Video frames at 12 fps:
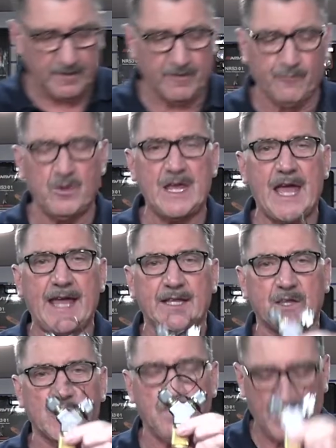a
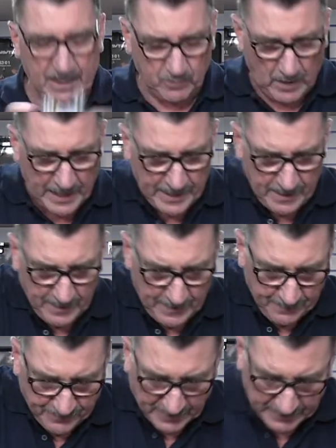3/8 Speed-Y,
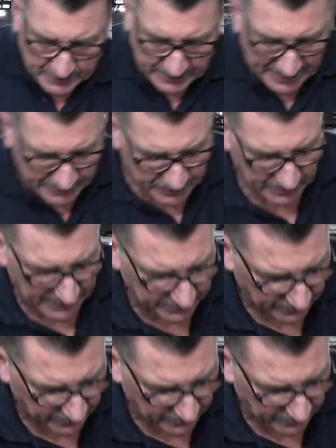attach that